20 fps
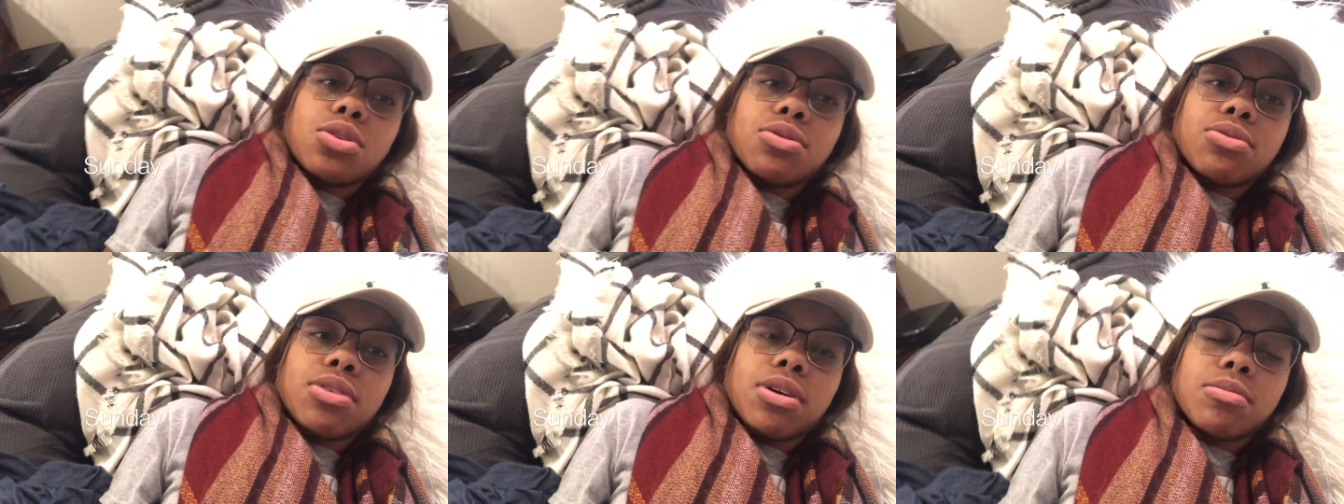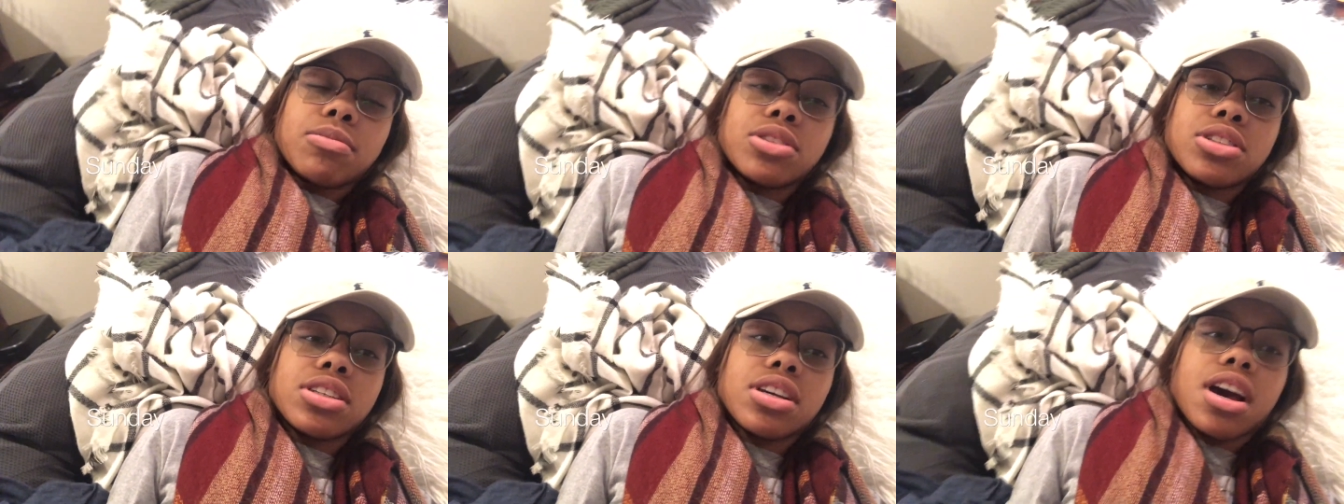
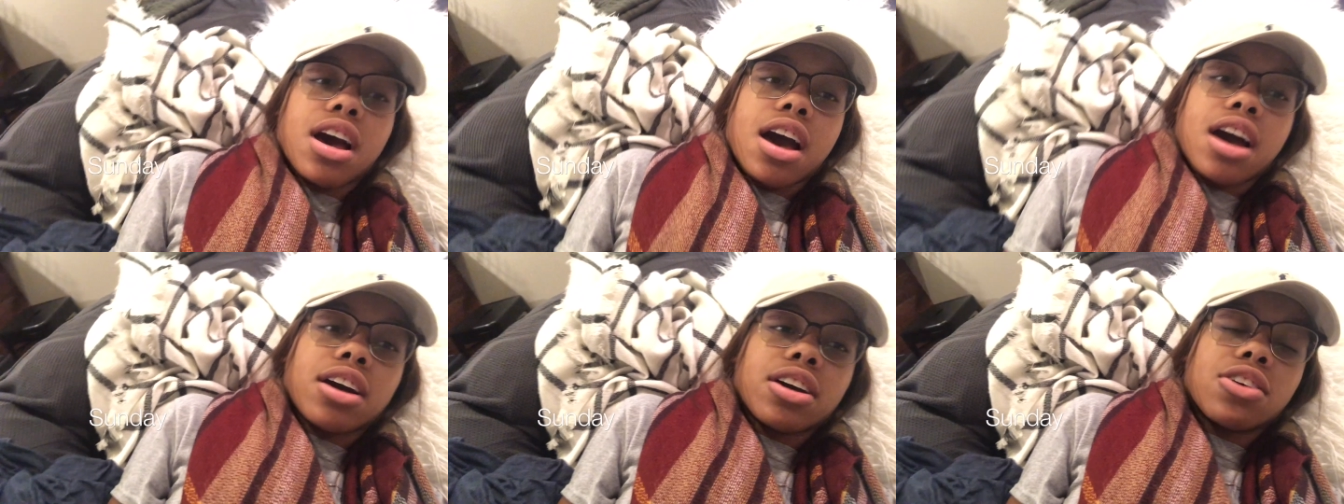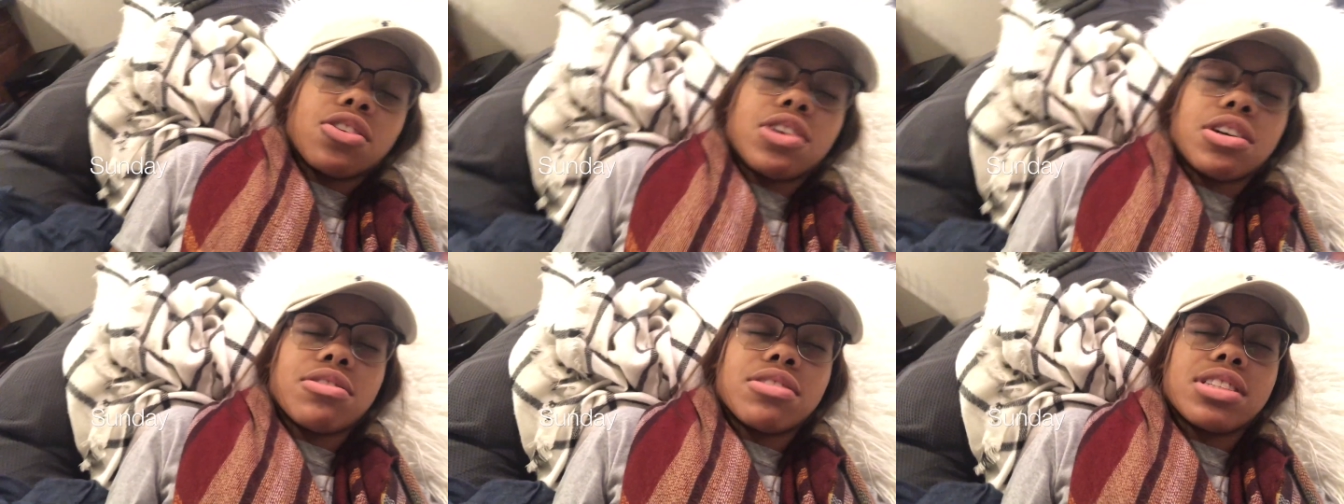from
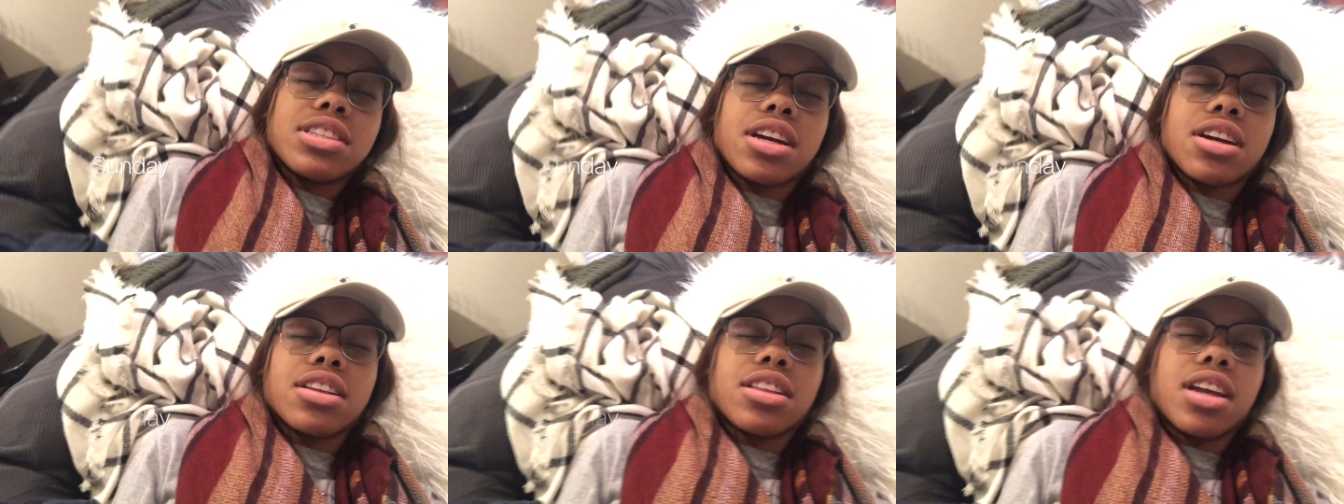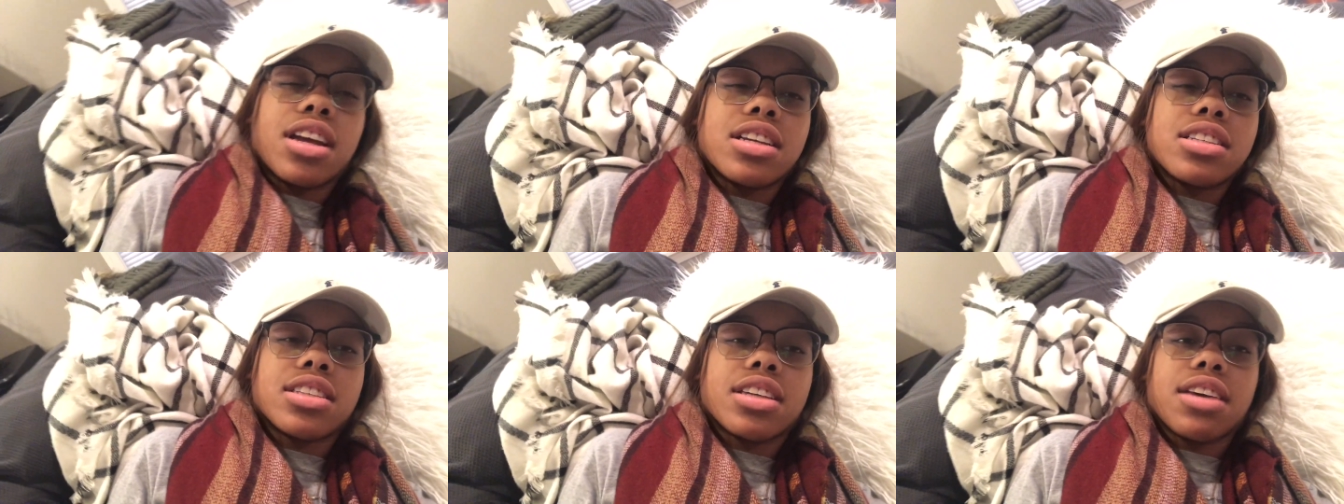Chicago. It was our
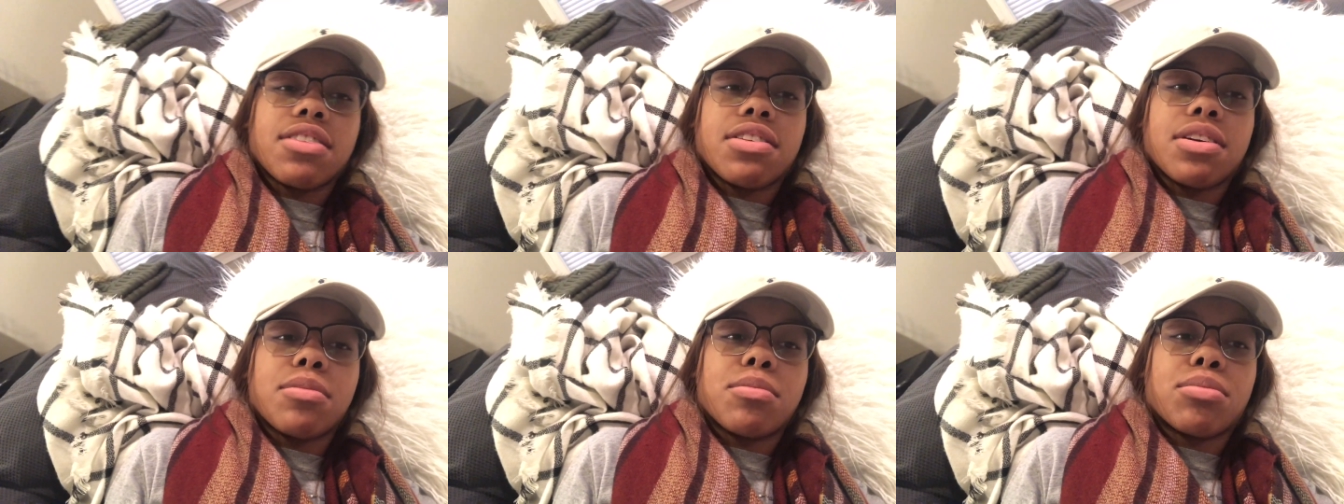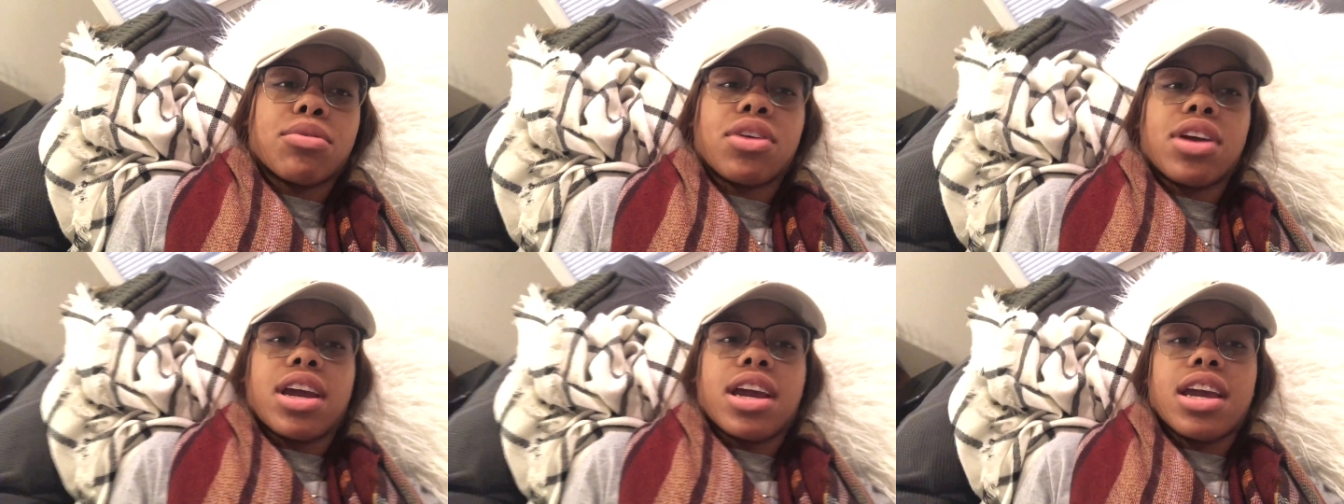Thanksgiving
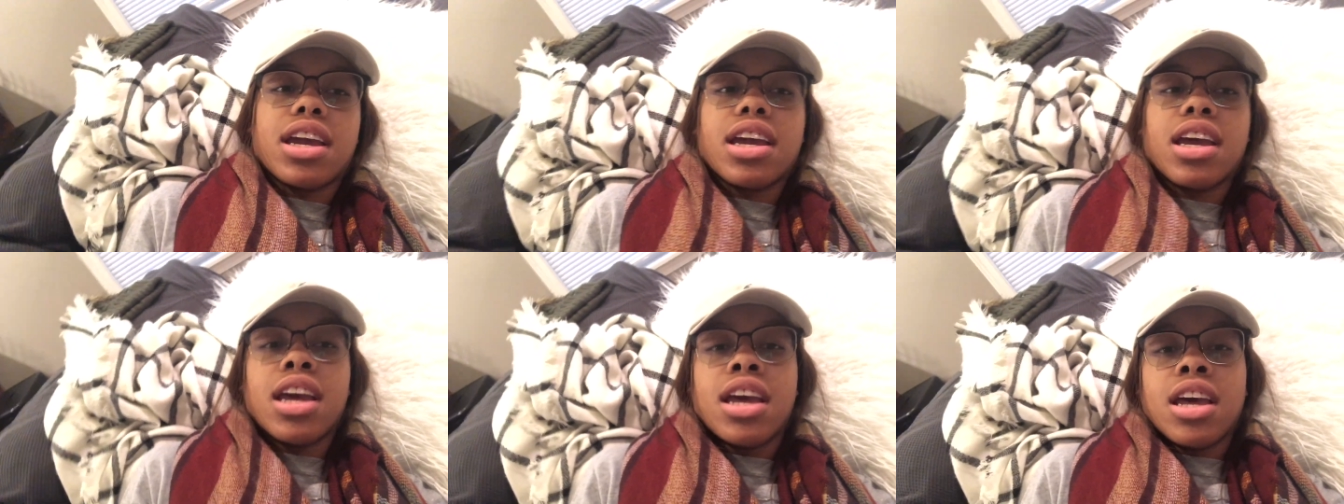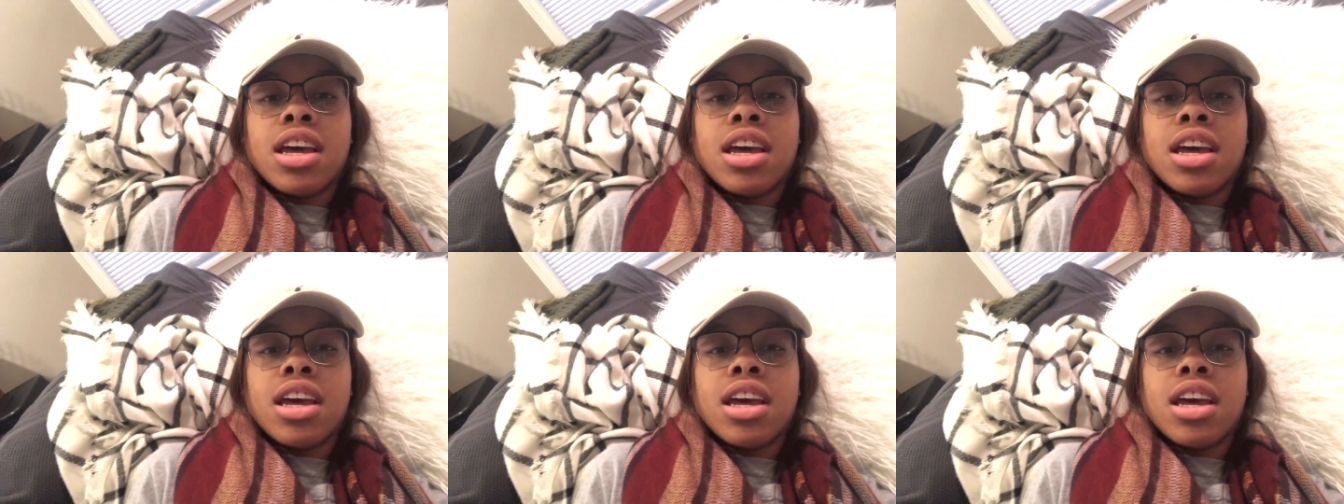break.